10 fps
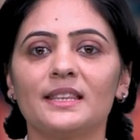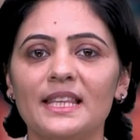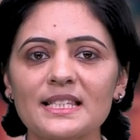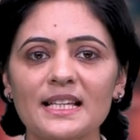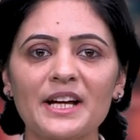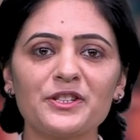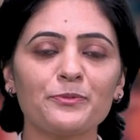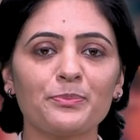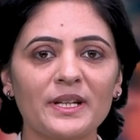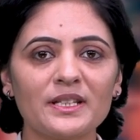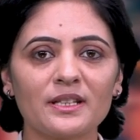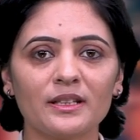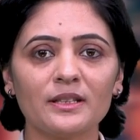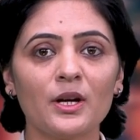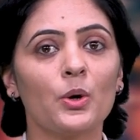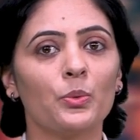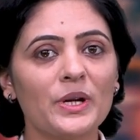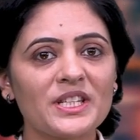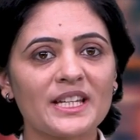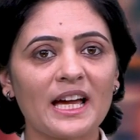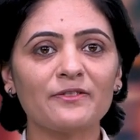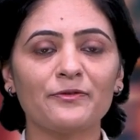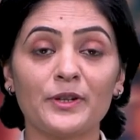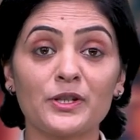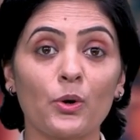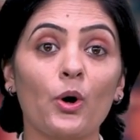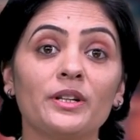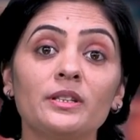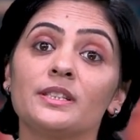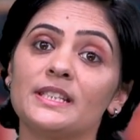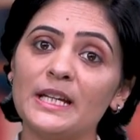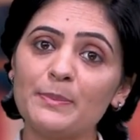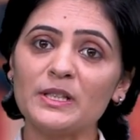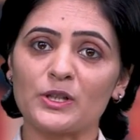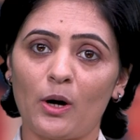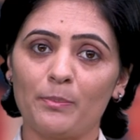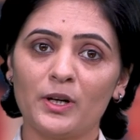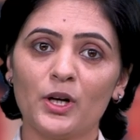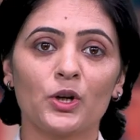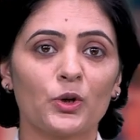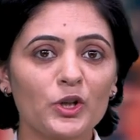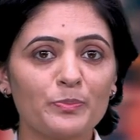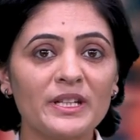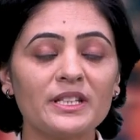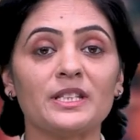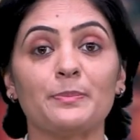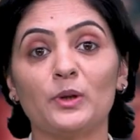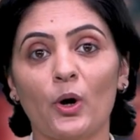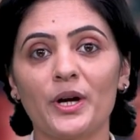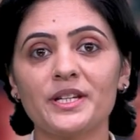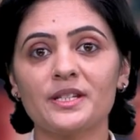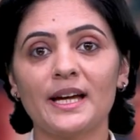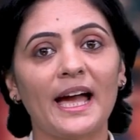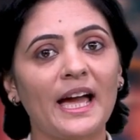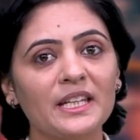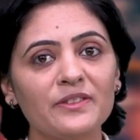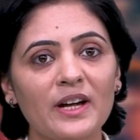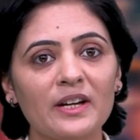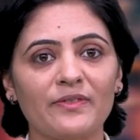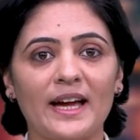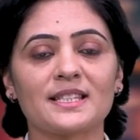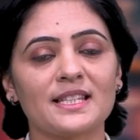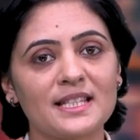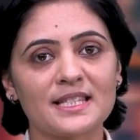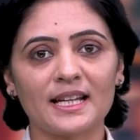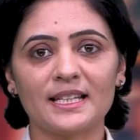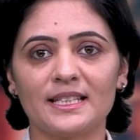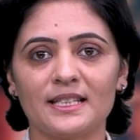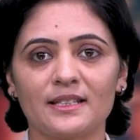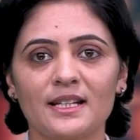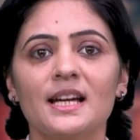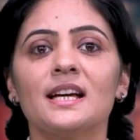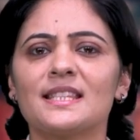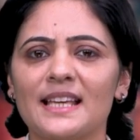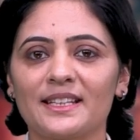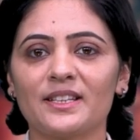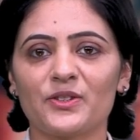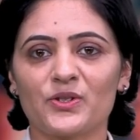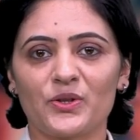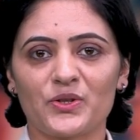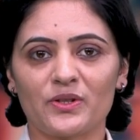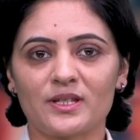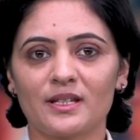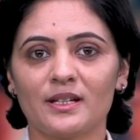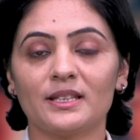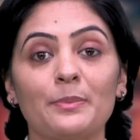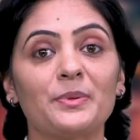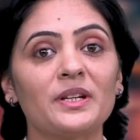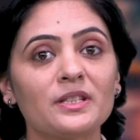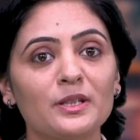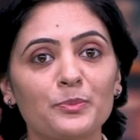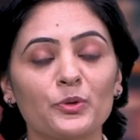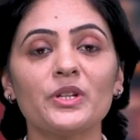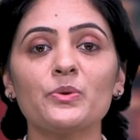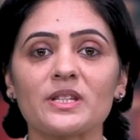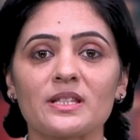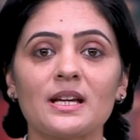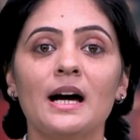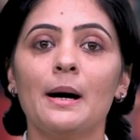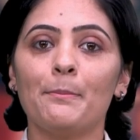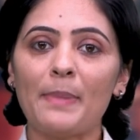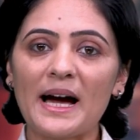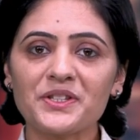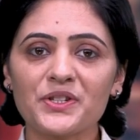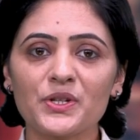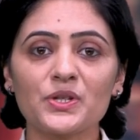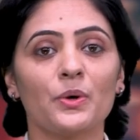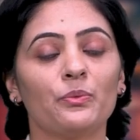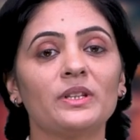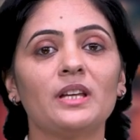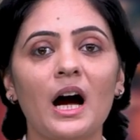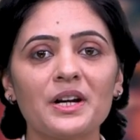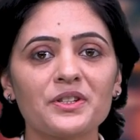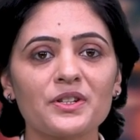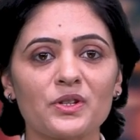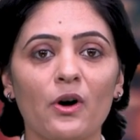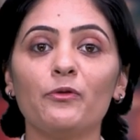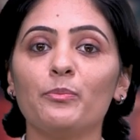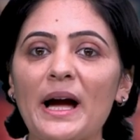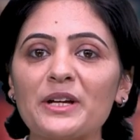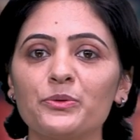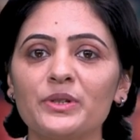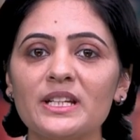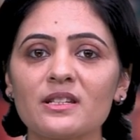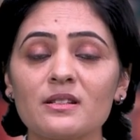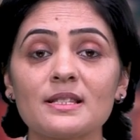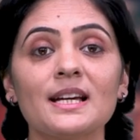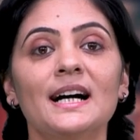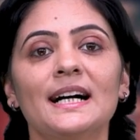This kind of printer, which can fit on tabletop, could be deployed anywhere vaccines are needed, said the researchers. The printer produces patches with hundreds of microneedles